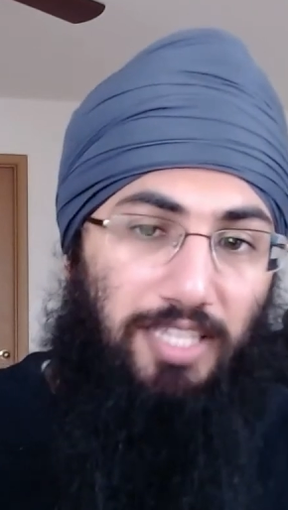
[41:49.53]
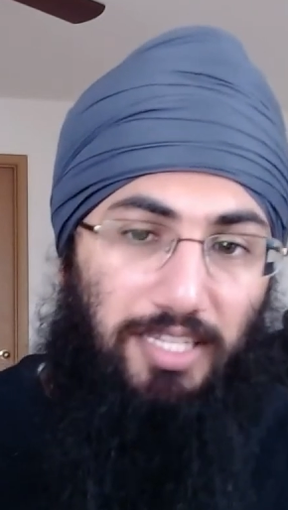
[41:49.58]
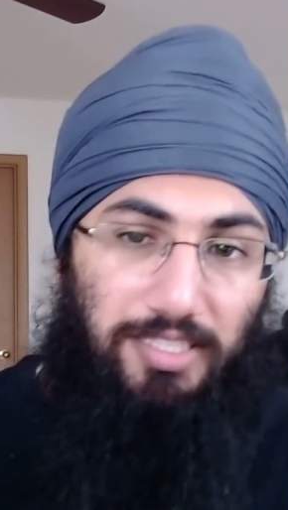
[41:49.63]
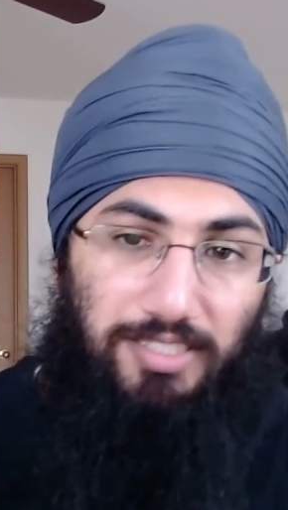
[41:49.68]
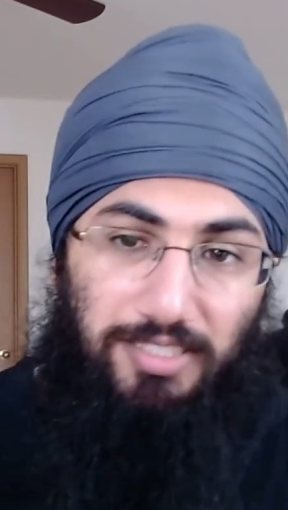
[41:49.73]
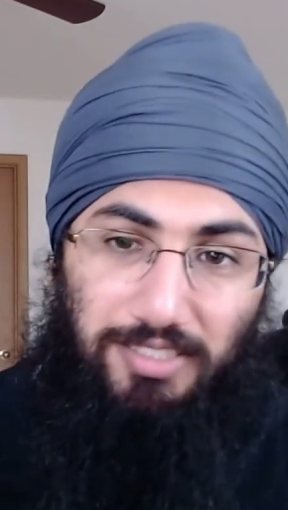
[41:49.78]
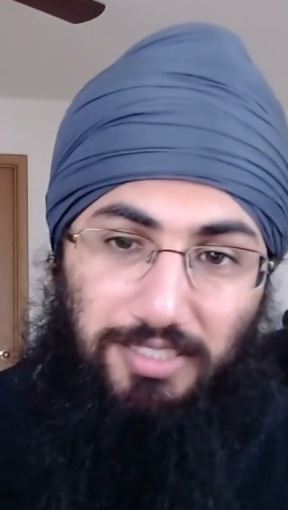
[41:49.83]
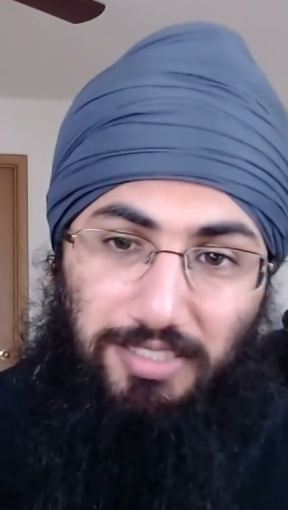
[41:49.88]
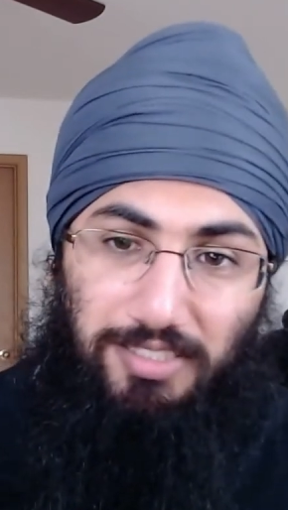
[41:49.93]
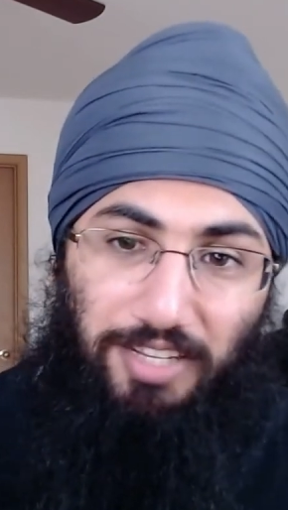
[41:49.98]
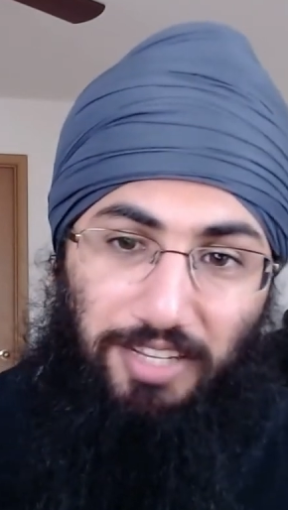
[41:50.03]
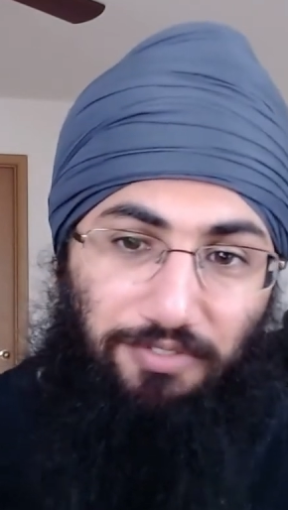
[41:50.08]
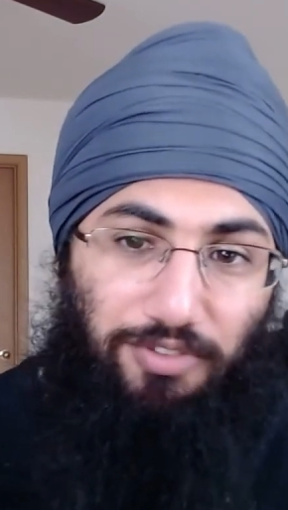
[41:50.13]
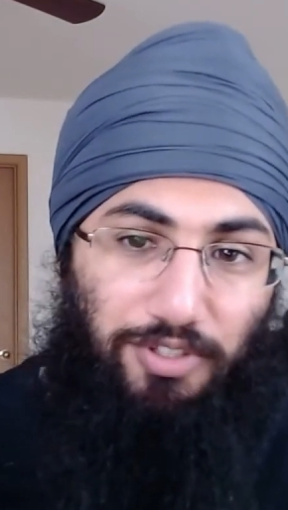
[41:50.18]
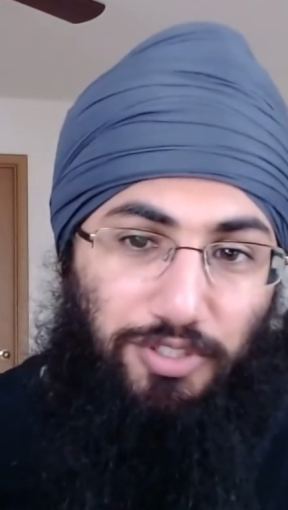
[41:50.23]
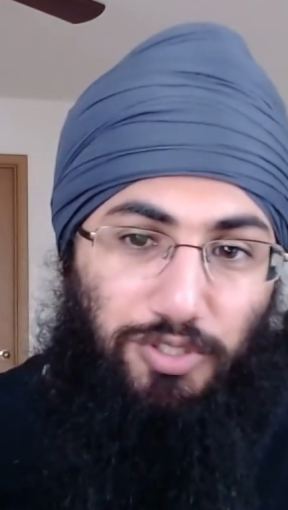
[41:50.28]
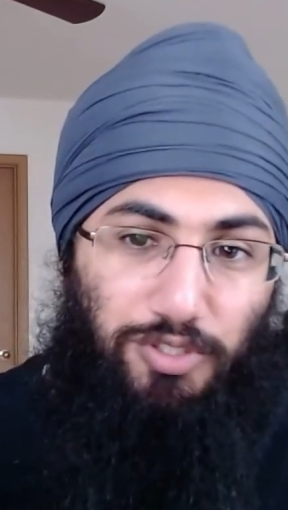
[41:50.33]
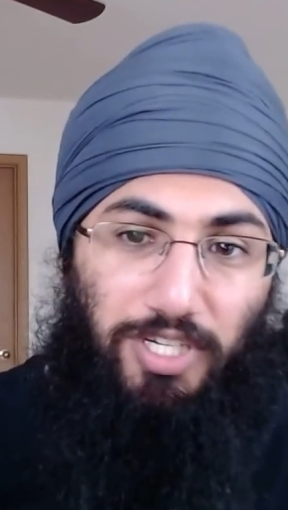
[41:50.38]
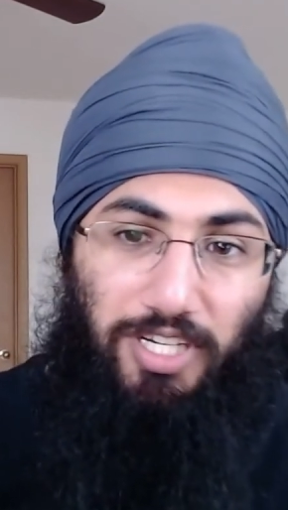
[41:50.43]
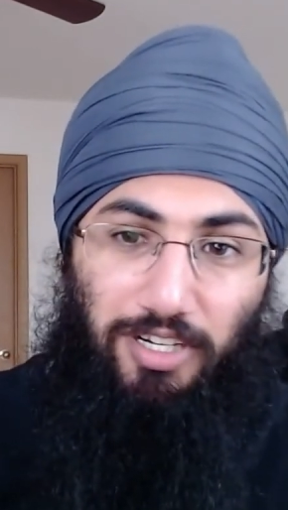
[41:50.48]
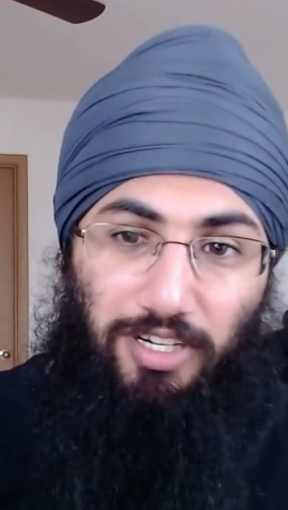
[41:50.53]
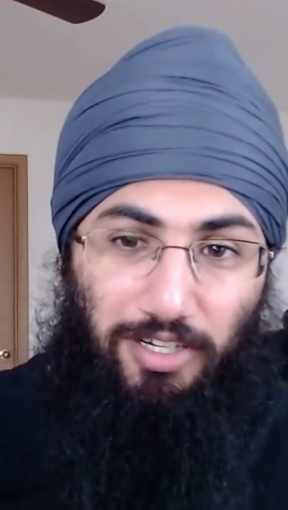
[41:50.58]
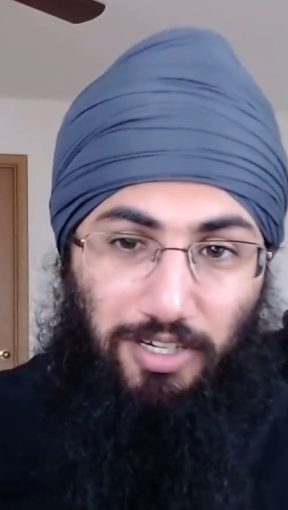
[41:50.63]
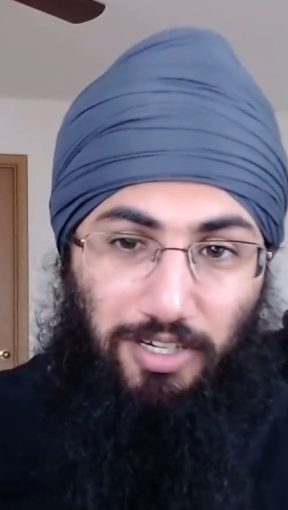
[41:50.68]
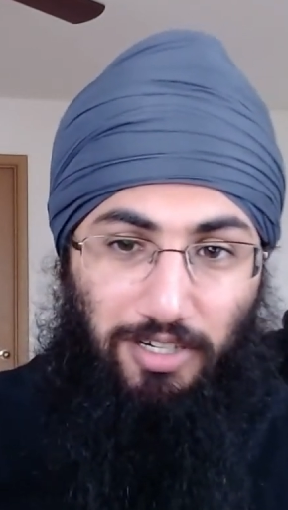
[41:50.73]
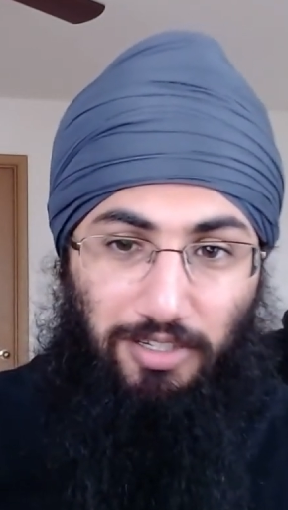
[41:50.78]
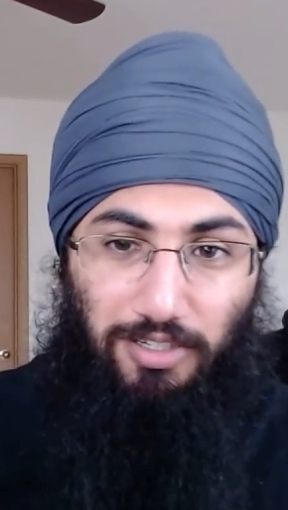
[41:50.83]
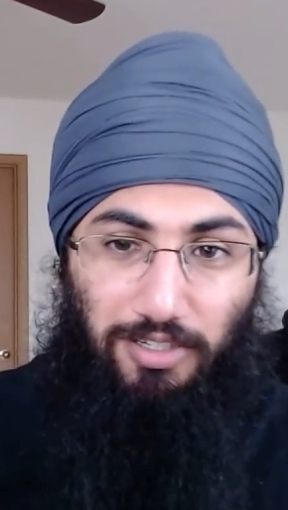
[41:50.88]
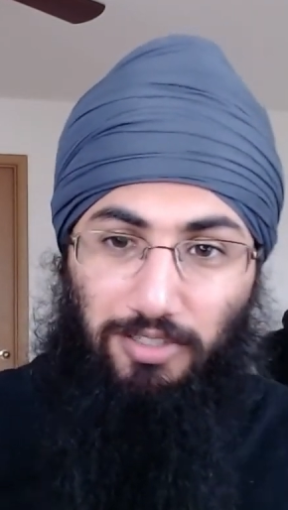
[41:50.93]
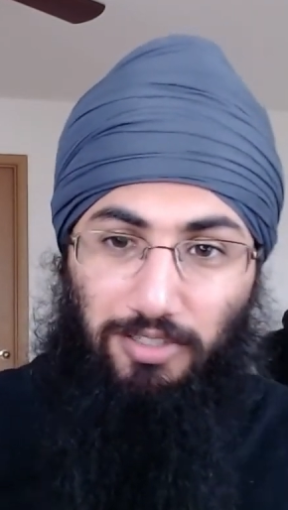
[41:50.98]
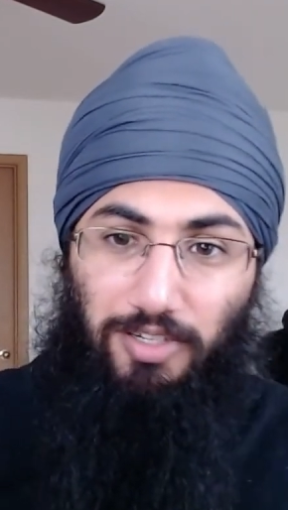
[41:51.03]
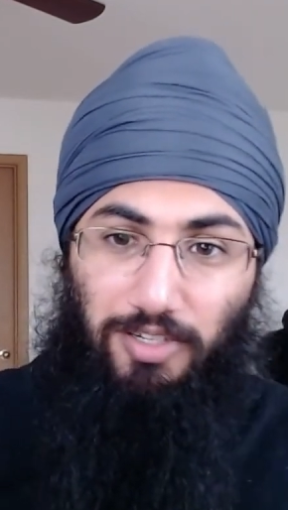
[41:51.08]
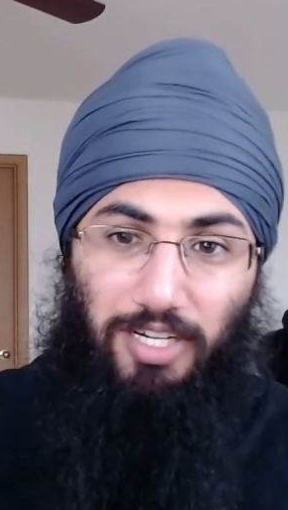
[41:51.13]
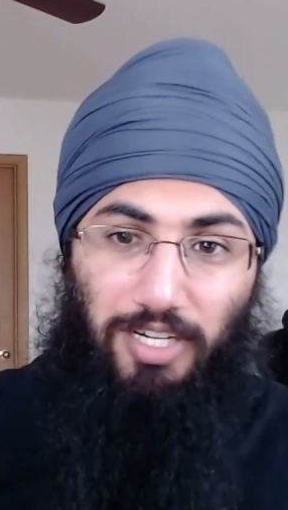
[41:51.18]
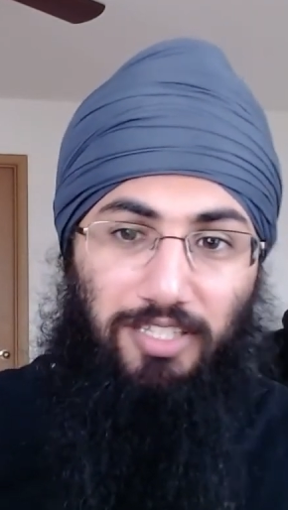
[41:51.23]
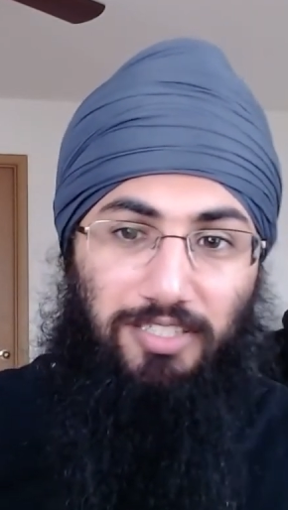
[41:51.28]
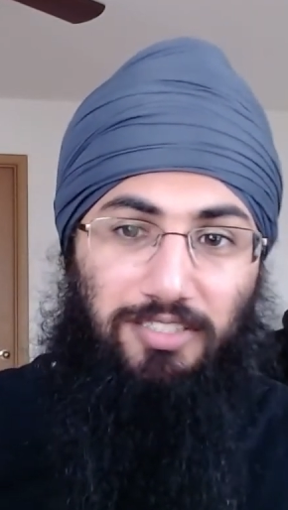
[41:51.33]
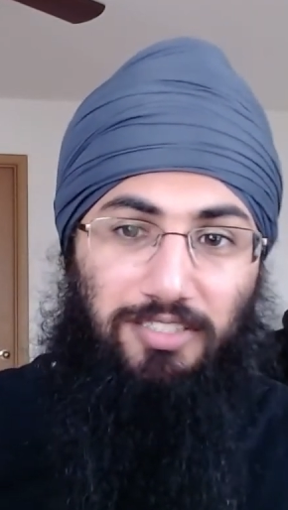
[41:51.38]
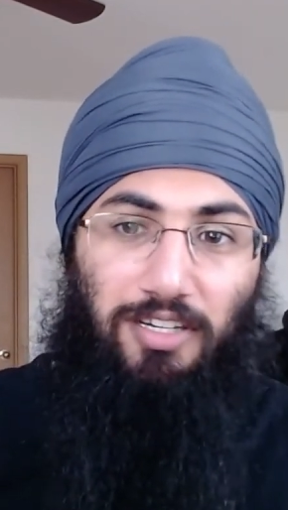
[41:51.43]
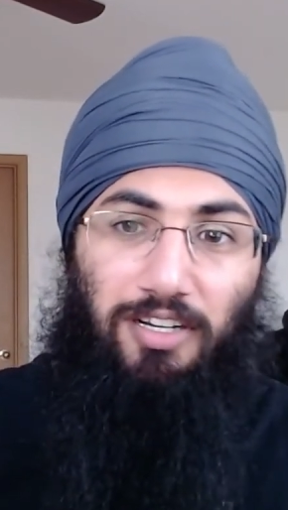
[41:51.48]
has infiltrated our
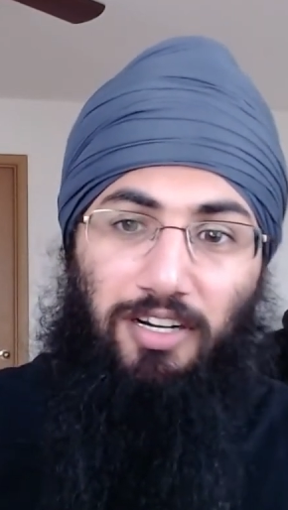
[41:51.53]
Gurdwaras,